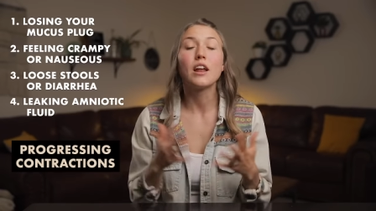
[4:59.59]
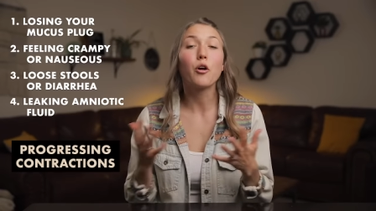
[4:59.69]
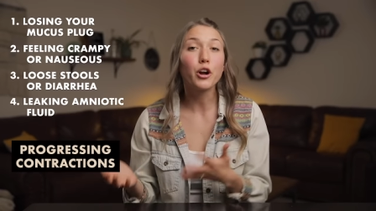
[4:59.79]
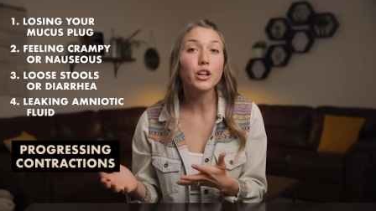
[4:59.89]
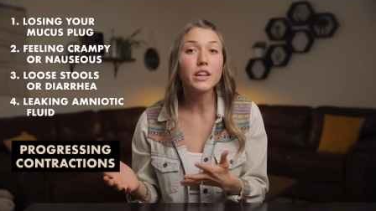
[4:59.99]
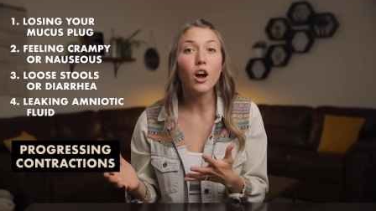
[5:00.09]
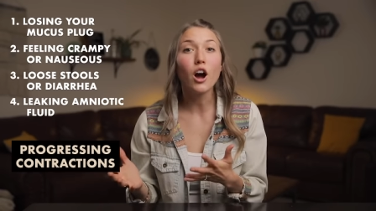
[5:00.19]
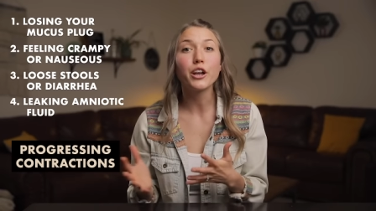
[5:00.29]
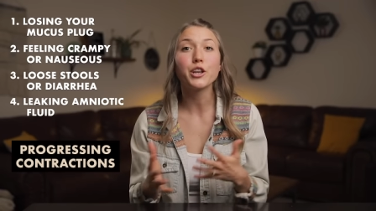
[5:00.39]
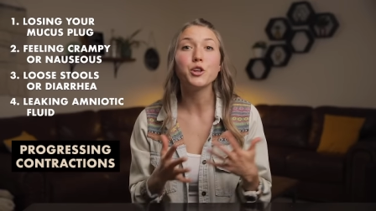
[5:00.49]
Now, early
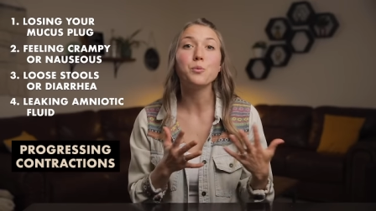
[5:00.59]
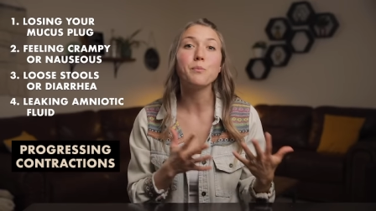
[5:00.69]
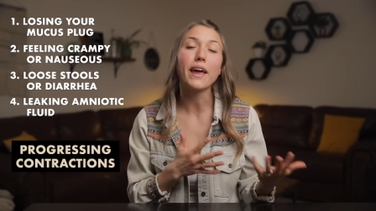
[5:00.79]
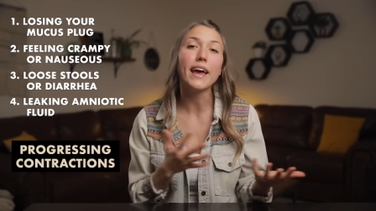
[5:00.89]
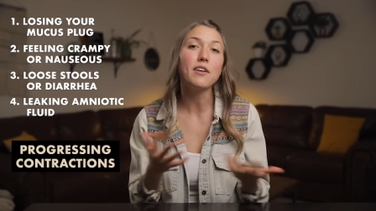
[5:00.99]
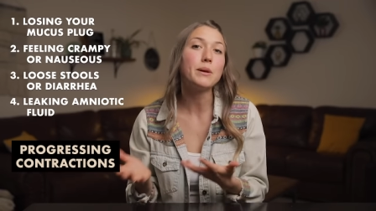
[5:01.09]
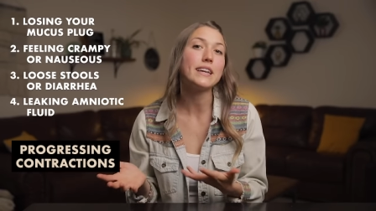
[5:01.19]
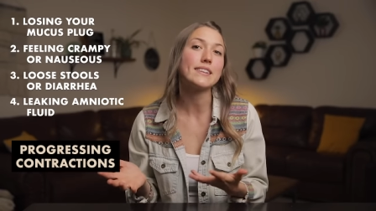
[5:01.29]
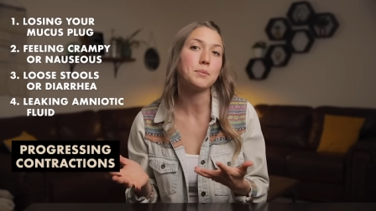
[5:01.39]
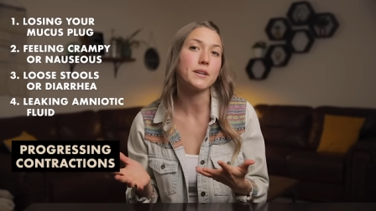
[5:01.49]
on, you may have been
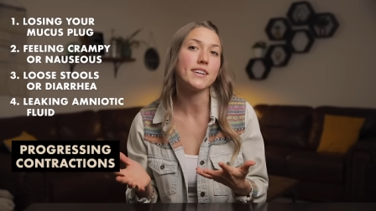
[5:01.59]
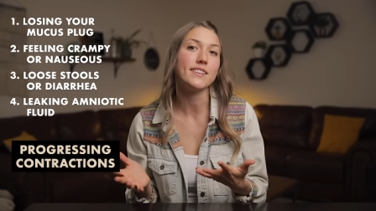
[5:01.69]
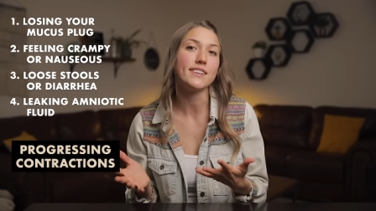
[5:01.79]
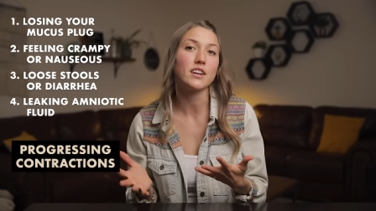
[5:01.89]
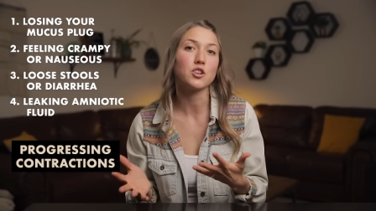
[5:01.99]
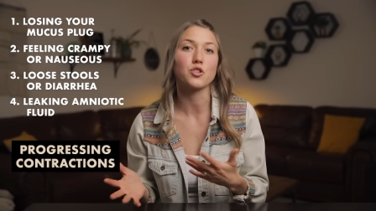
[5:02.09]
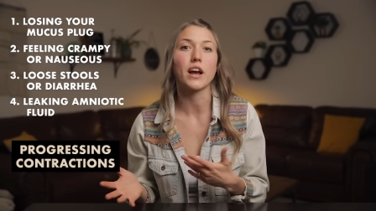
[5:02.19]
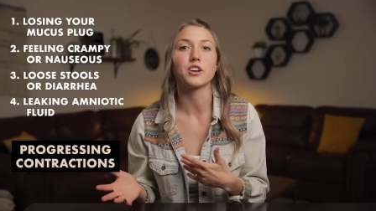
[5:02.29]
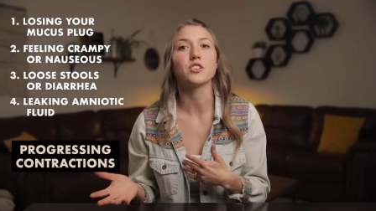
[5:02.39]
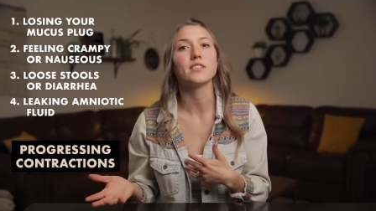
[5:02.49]
experiencing
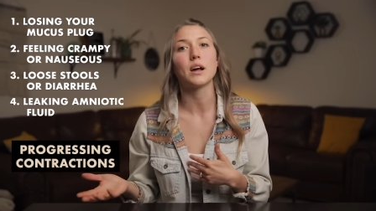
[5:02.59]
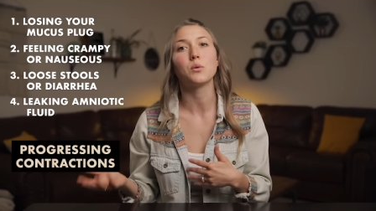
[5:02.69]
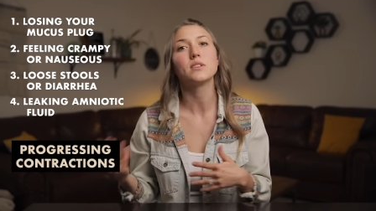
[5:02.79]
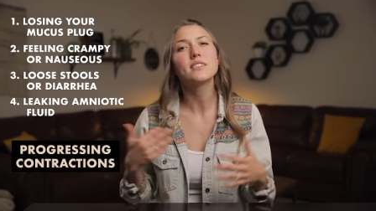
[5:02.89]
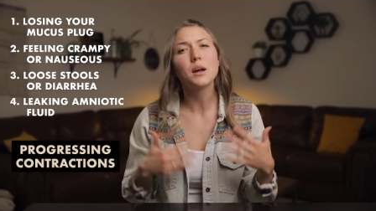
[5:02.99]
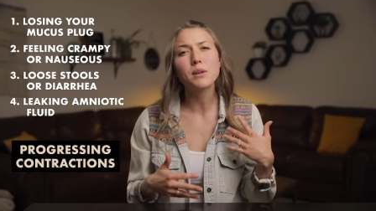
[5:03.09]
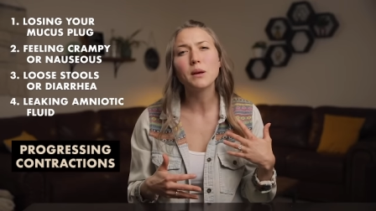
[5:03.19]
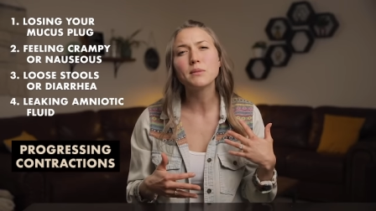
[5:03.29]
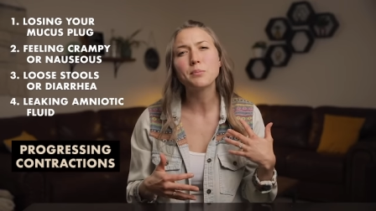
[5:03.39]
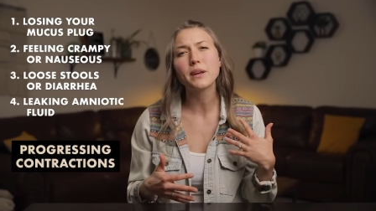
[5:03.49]
contractions that would
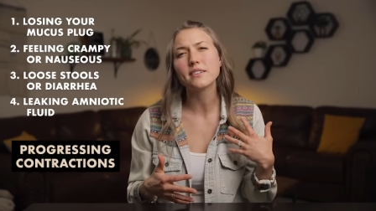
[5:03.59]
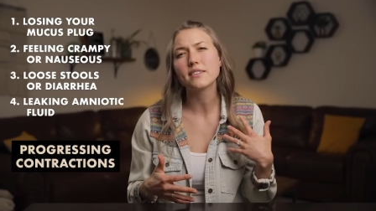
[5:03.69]
sometimes be